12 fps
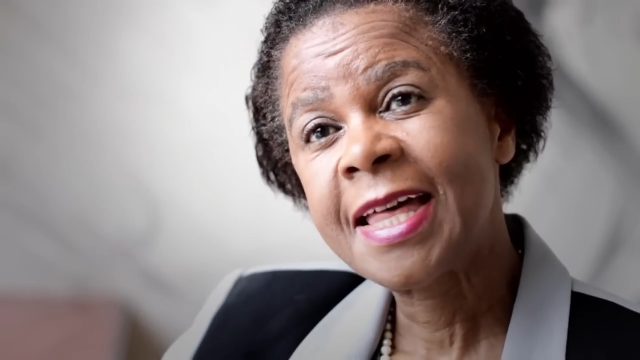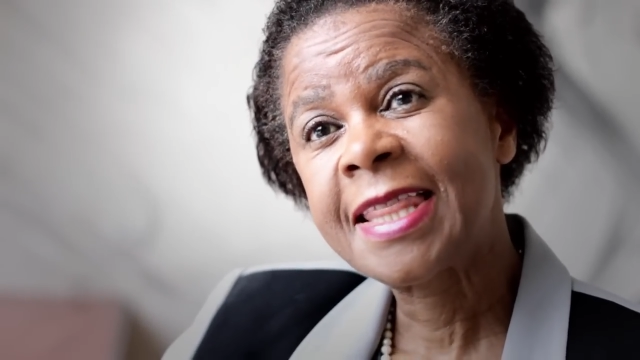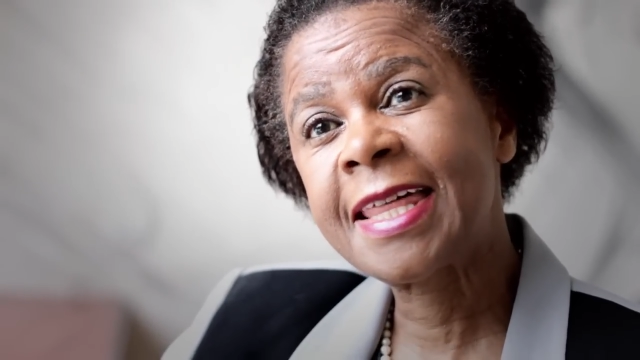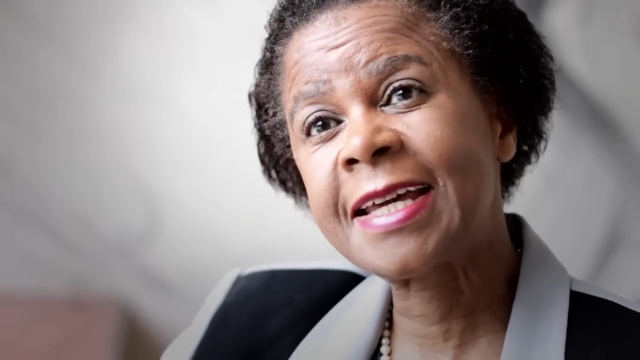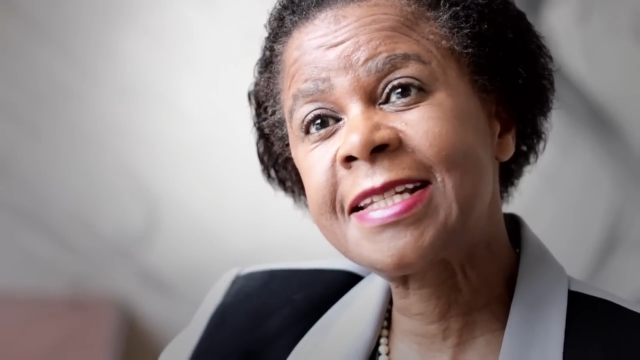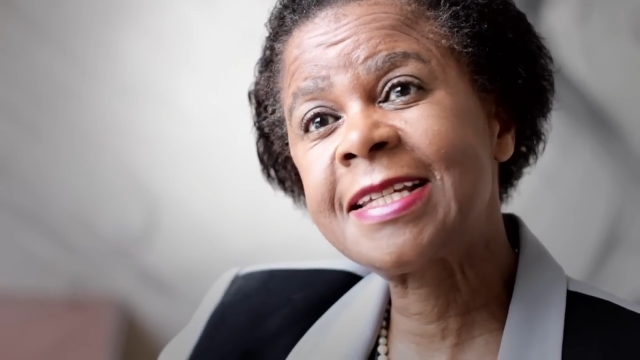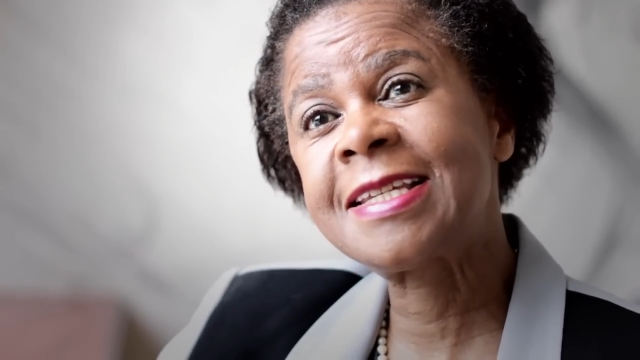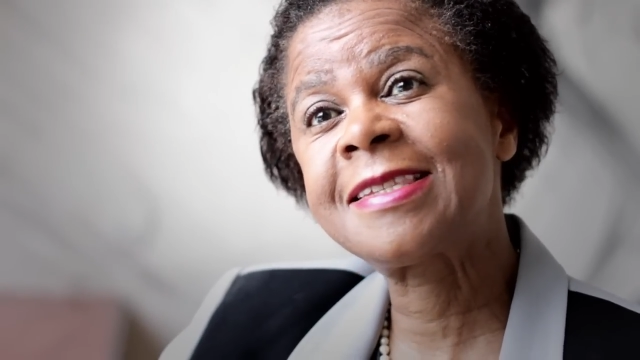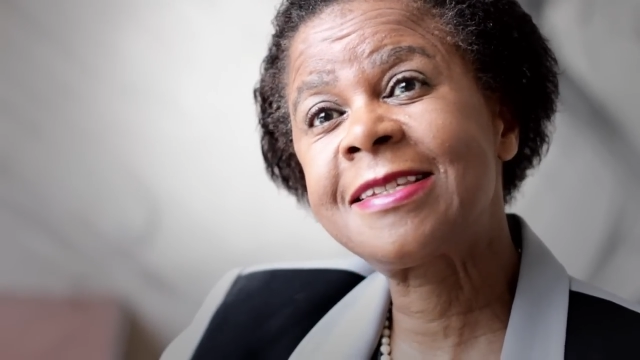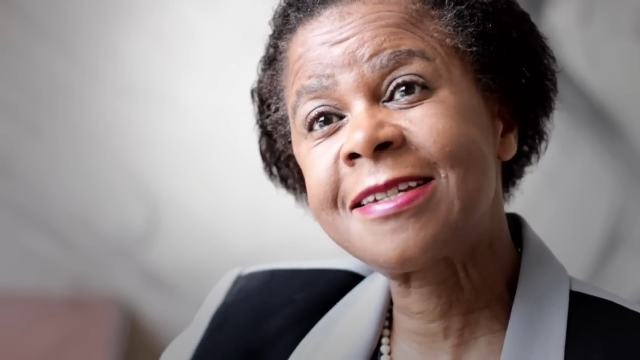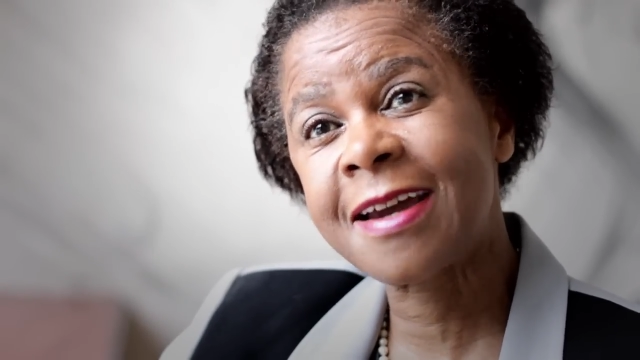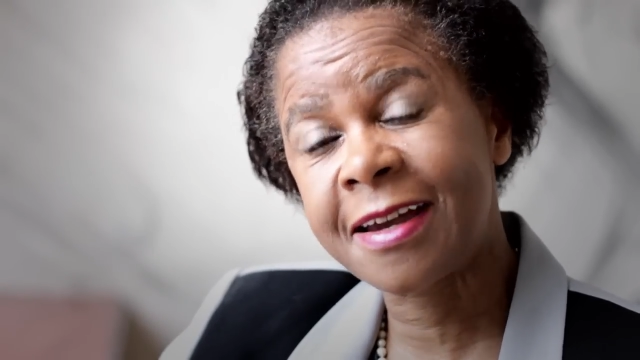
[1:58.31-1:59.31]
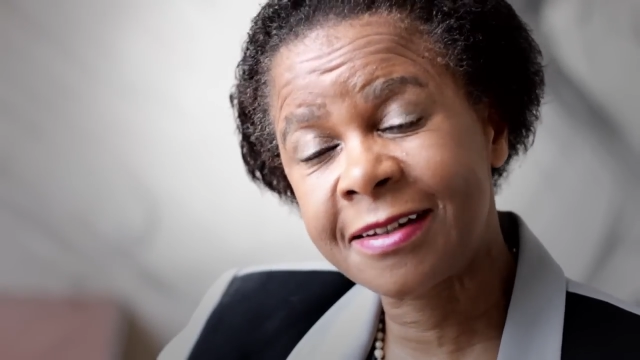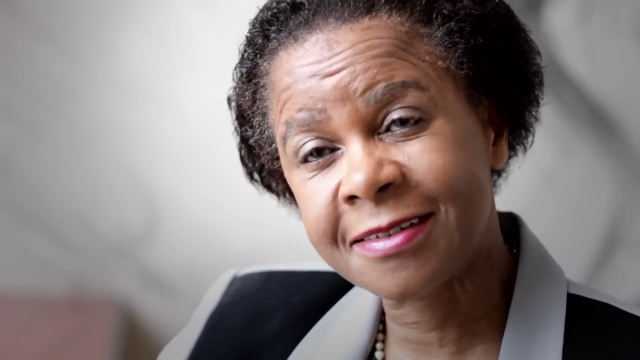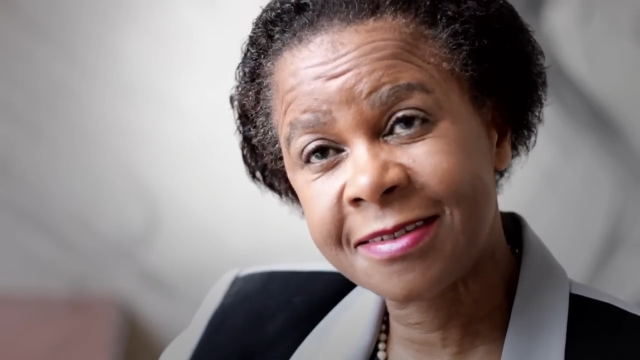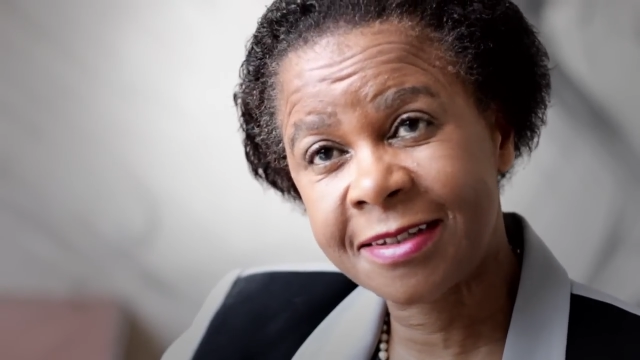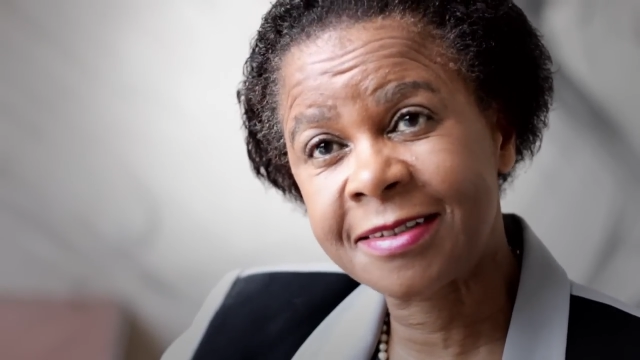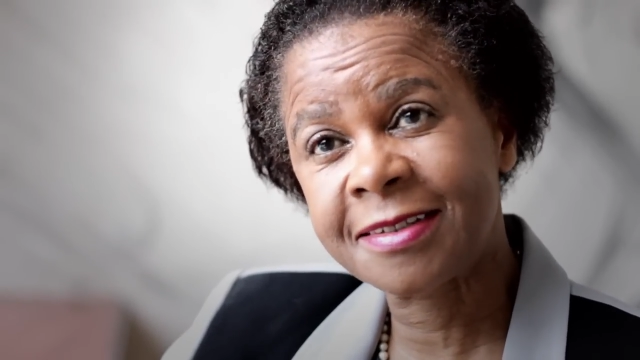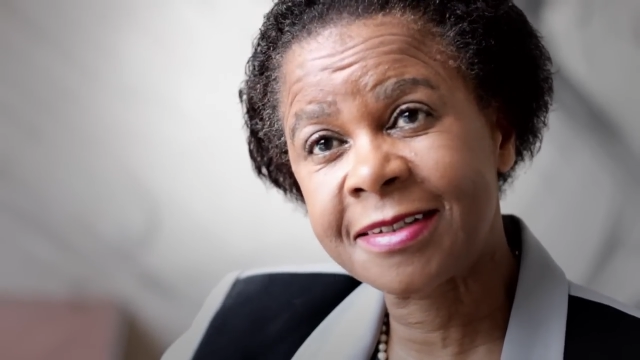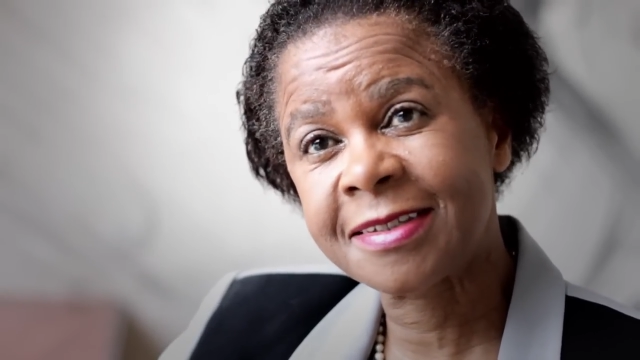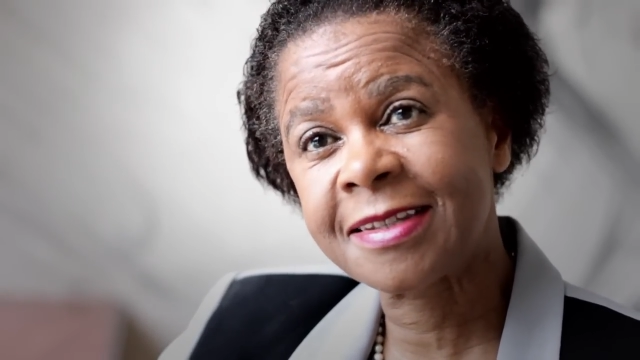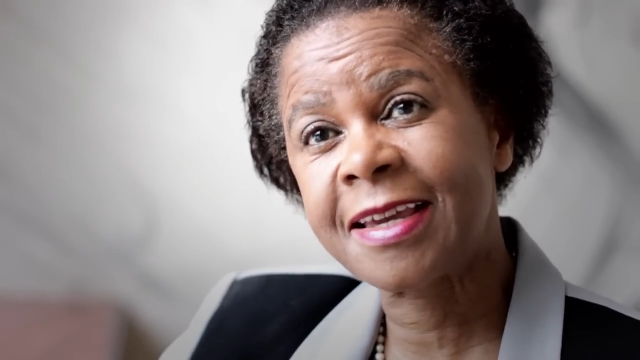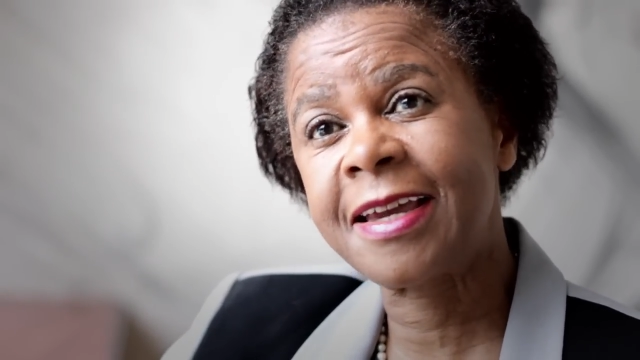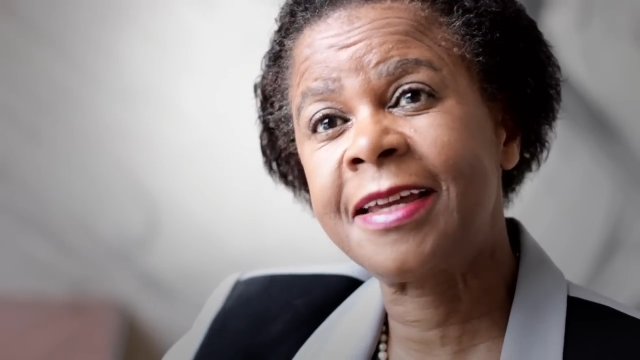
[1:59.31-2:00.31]
that is child-centered,
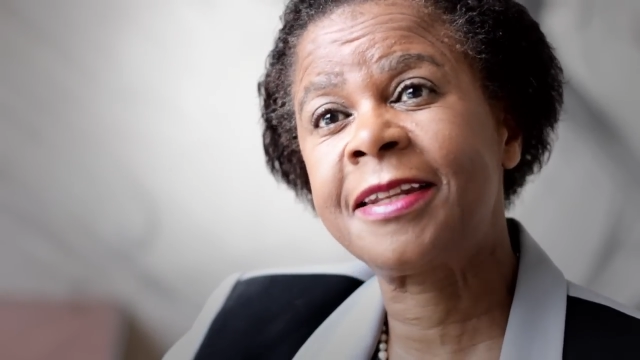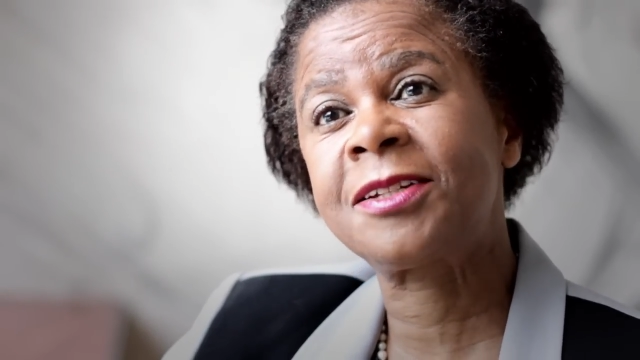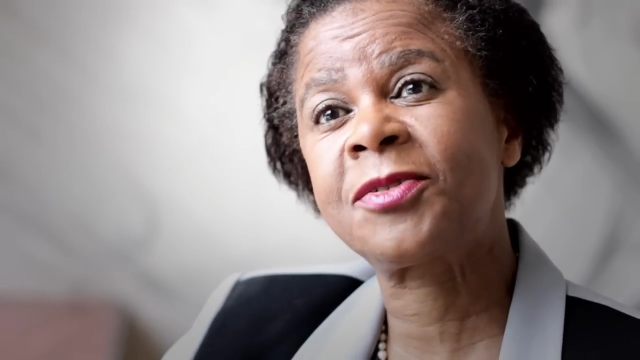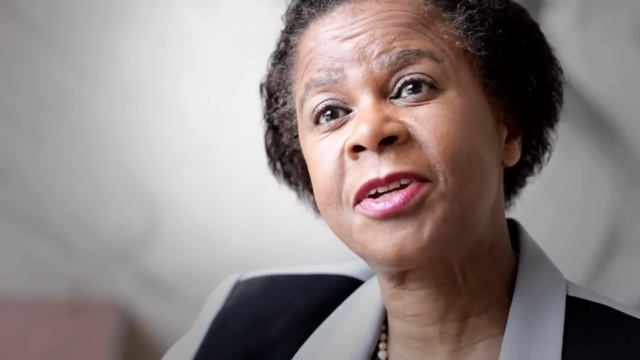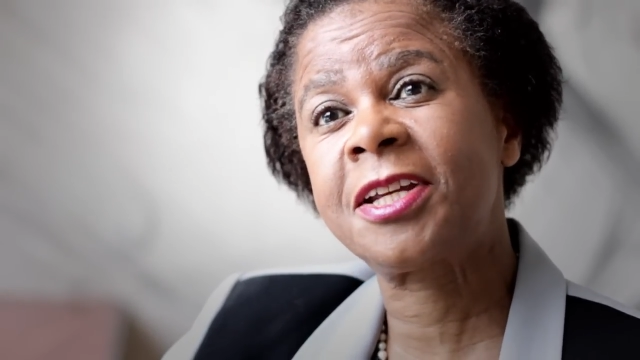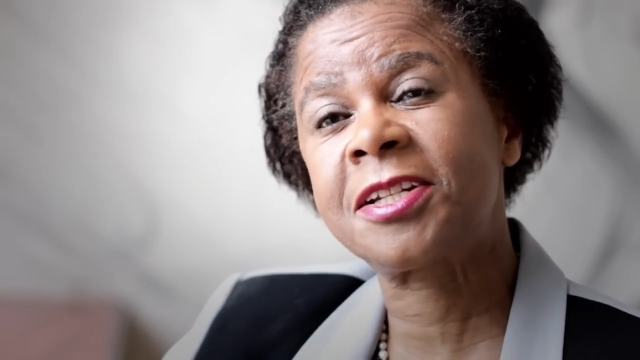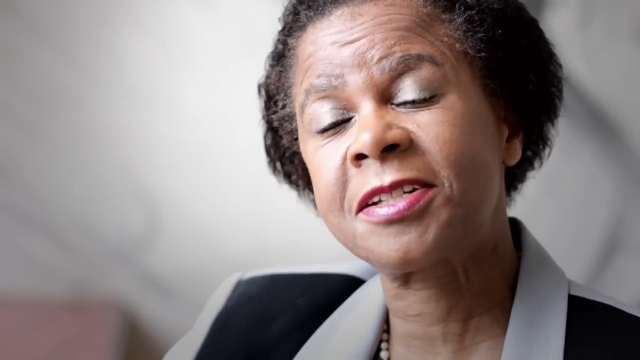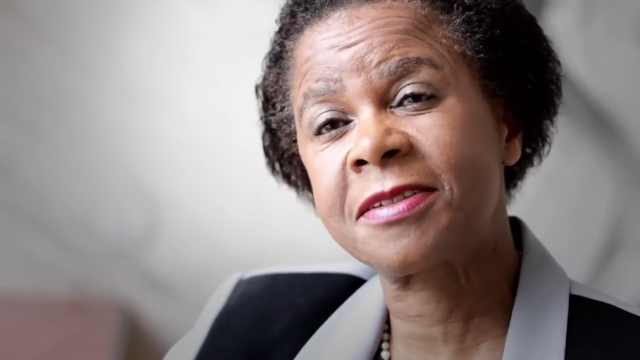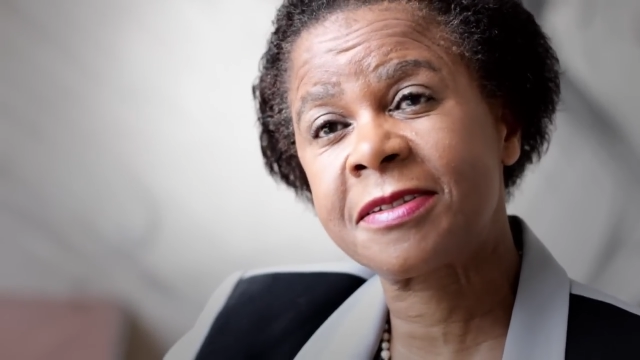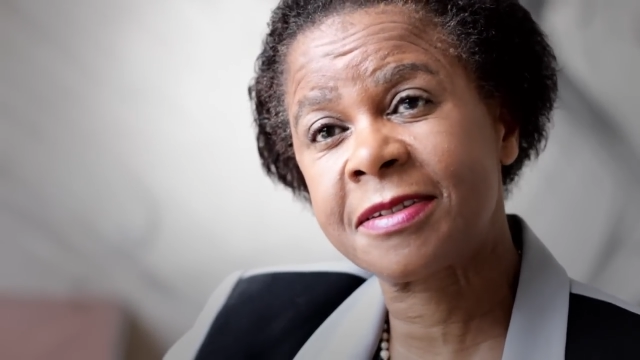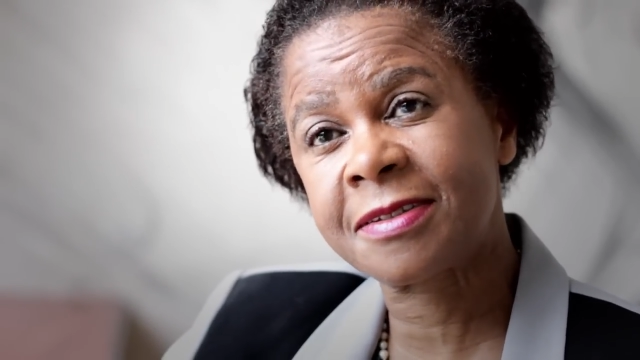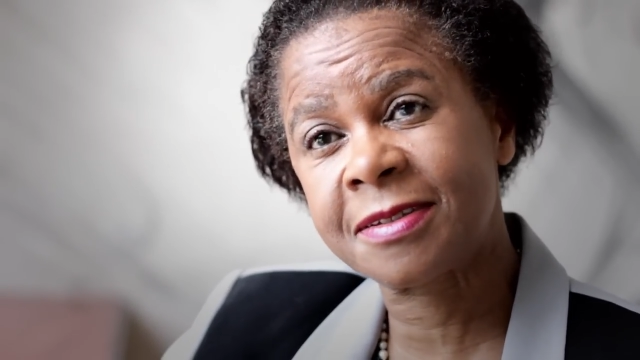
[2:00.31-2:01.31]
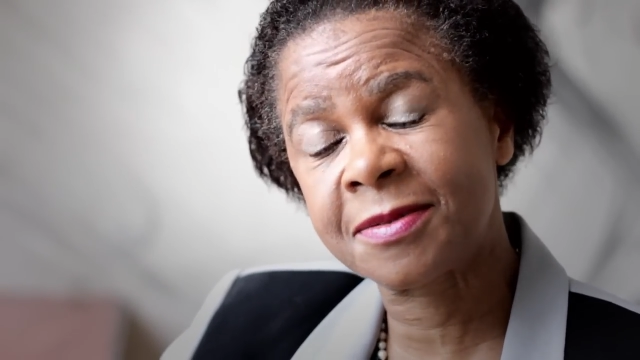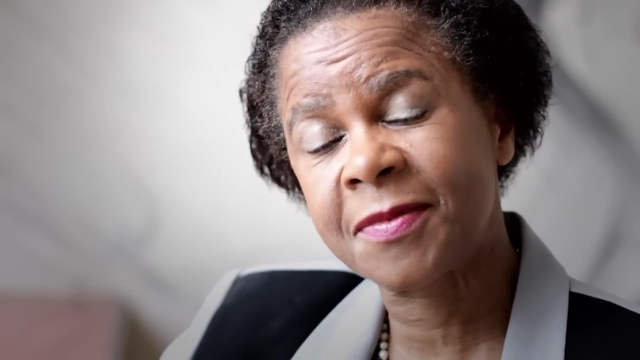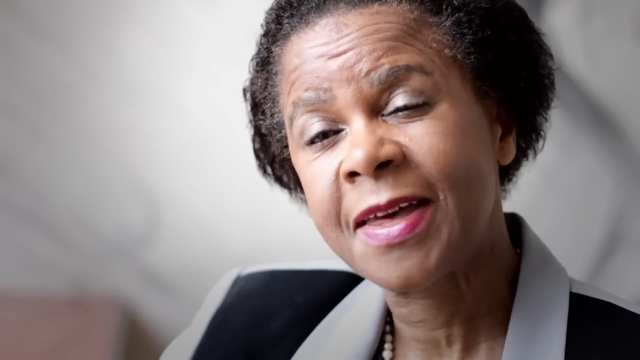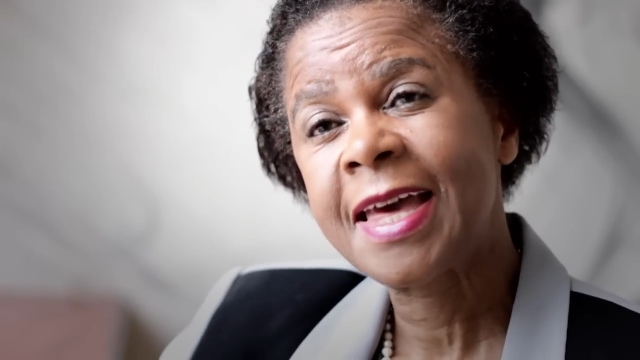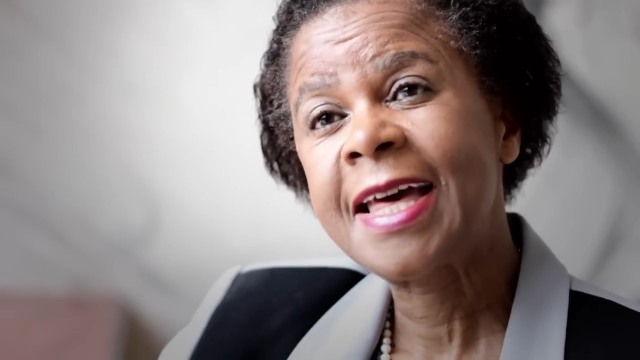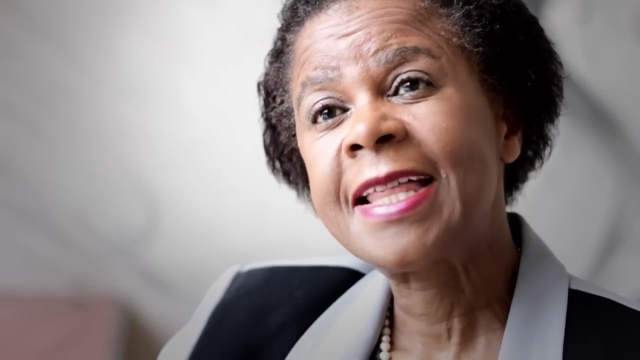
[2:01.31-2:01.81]
an education system